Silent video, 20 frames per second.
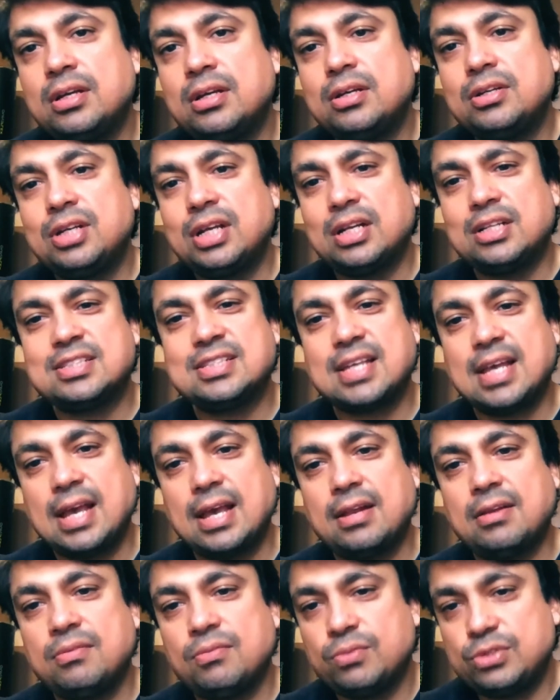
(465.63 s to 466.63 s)

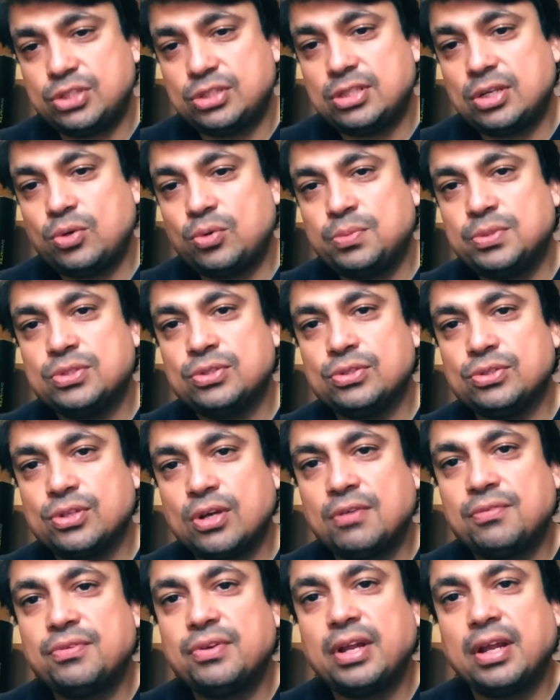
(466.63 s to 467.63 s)
TerraScan, which is our open source
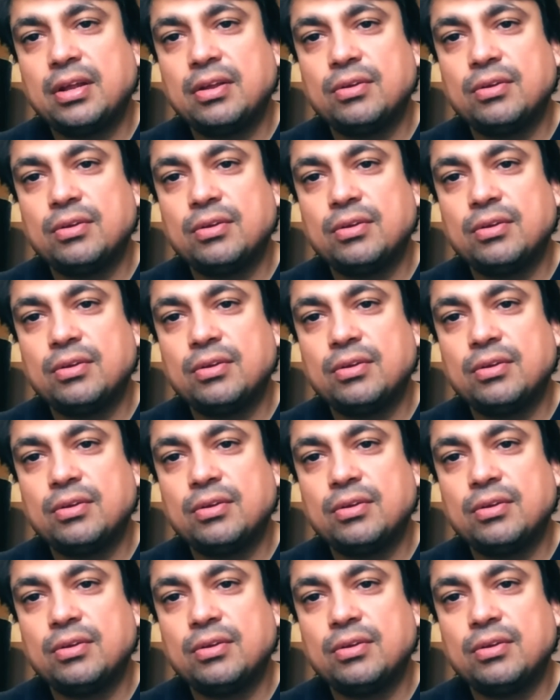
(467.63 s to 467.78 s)
offering,